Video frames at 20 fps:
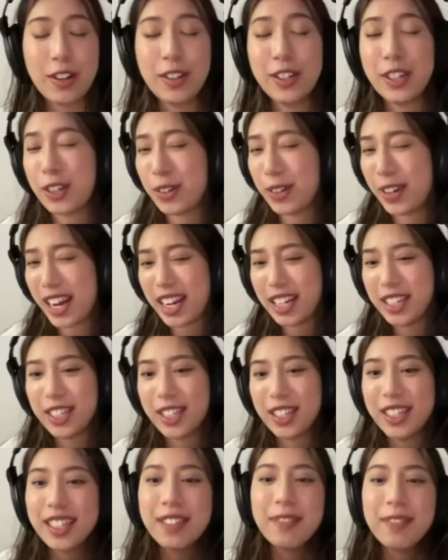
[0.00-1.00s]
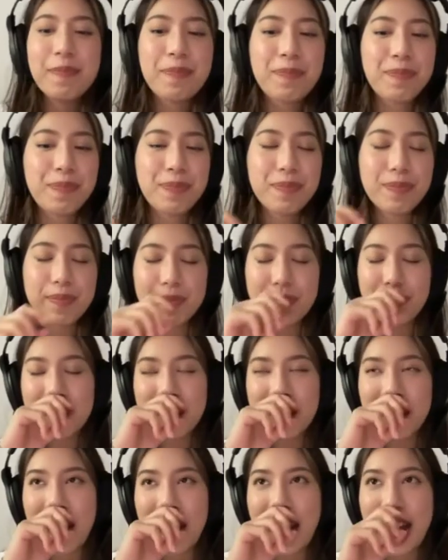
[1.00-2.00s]
creation,
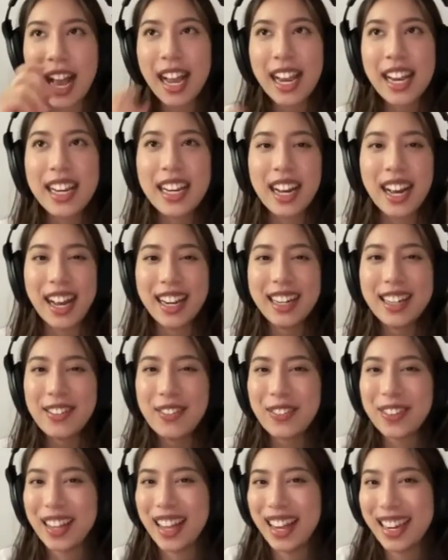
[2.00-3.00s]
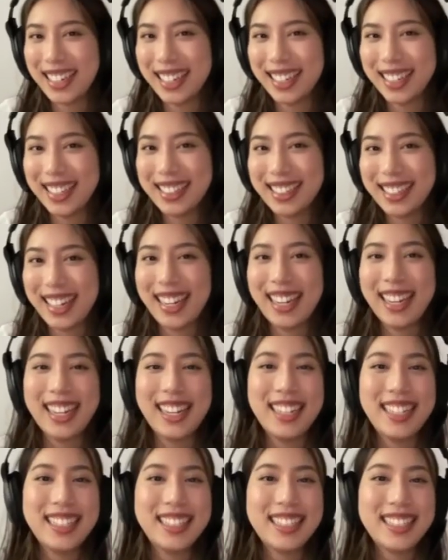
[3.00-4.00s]
I kind of like it
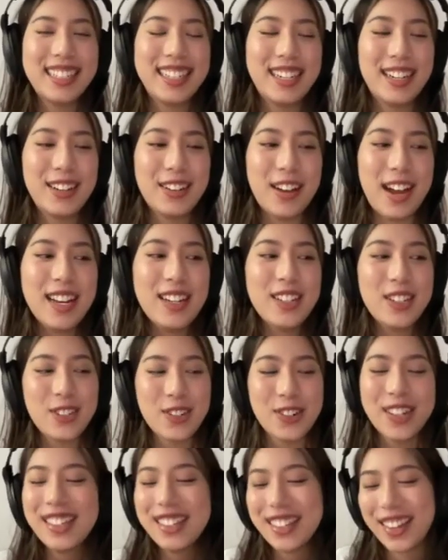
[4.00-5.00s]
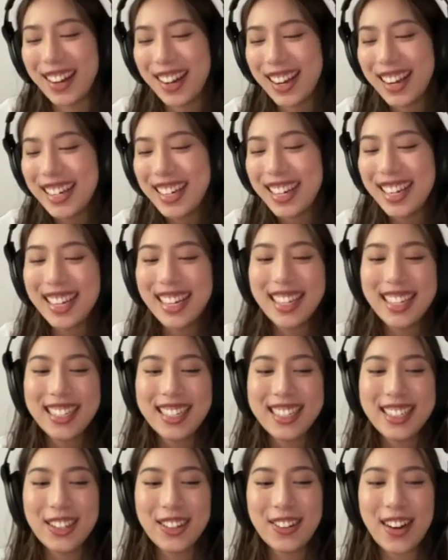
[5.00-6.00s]
and I enjoy it a lot.
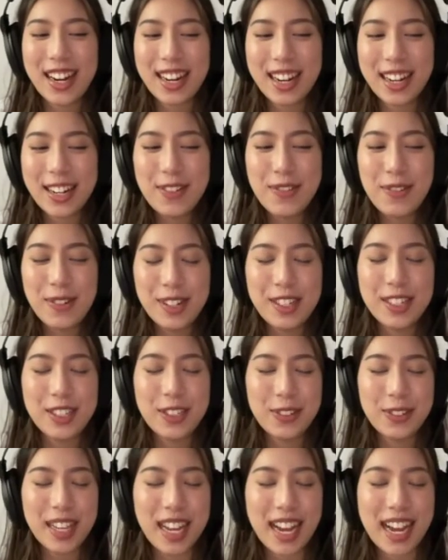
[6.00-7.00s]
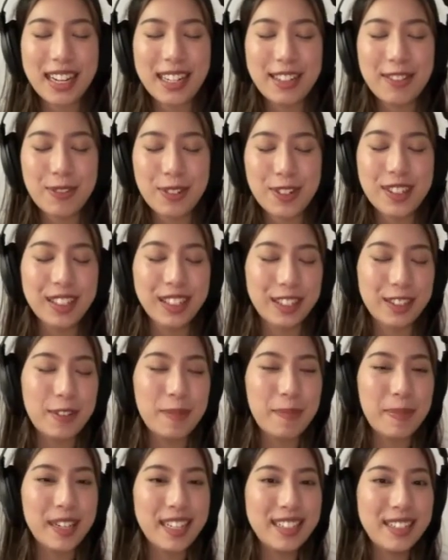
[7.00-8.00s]
So I kind of want to do that for a little
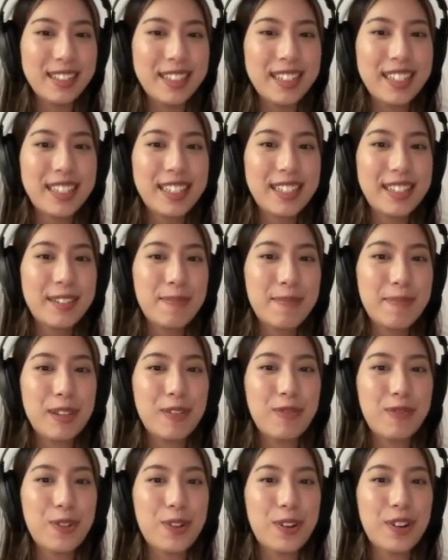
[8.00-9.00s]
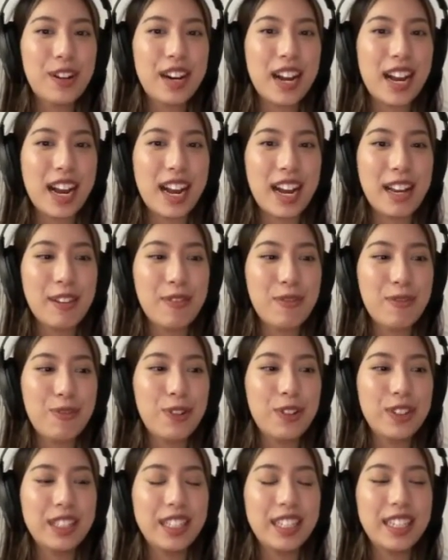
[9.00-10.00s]
bit before I
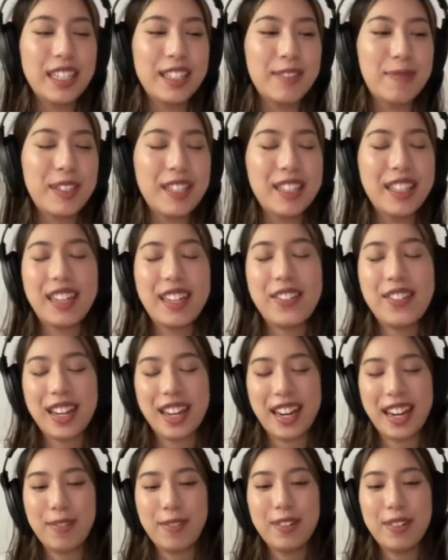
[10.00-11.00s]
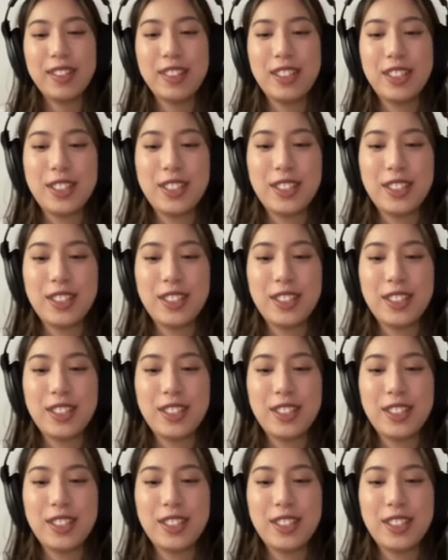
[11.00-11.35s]
fully be like, okay, I'm going to just